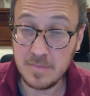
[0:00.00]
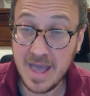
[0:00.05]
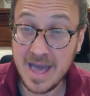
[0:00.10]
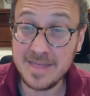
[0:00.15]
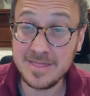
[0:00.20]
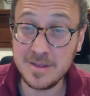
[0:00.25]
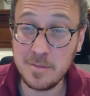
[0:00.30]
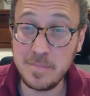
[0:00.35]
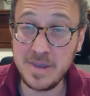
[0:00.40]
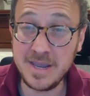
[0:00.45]

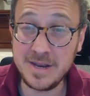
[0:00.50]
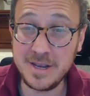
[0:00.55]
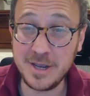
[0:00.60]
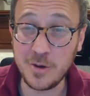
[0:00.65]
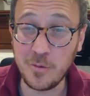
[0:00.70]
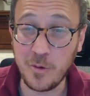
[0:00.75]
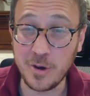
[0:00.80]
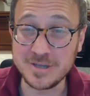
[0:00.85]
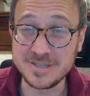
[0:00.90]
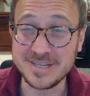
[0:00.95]
And the
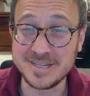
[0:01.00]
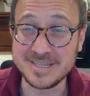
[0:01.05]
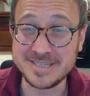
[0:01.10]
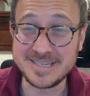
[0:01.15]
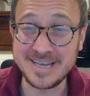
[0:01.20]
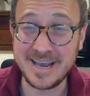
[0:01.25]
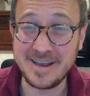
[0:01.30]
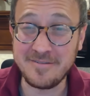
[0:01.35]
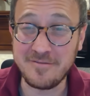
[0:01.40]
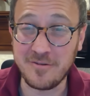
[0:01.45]
media wasn't
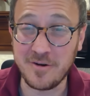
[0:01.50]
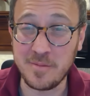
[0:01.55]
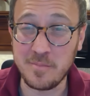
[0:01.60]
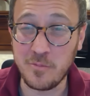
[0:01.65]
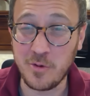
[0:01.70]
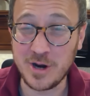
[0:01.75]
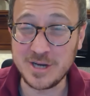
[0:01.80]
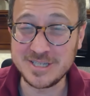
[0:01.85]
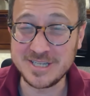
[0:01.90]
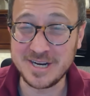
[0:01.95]
safe from
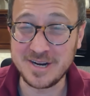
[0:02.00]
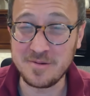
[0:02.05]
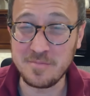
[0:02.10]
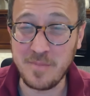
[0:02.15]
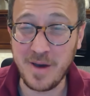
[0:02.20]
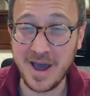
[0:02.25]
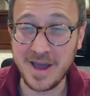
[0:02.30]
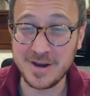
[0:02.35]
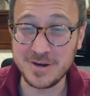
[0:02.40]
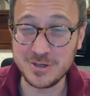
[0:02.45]
President
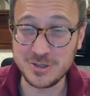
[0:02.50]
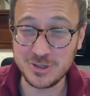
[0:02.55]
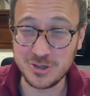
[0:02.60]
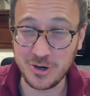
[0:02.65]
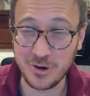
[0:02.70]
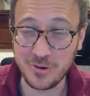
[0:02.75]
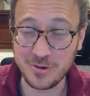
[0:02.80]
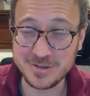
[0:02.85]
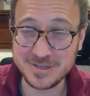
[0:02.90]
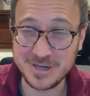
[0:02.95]
Biden's
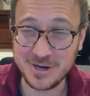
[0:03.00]
jokes.